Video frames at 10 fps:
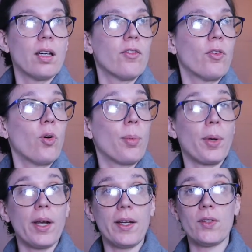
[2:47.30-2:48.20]
full
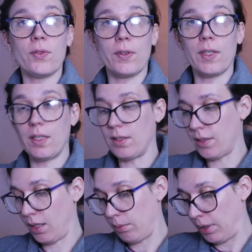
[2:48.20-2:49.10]
price for this,
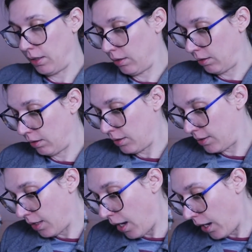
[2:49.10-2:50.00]
I'd be
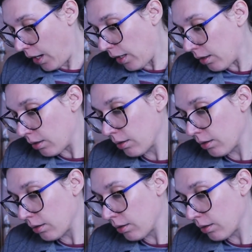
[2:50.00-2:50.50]
sad.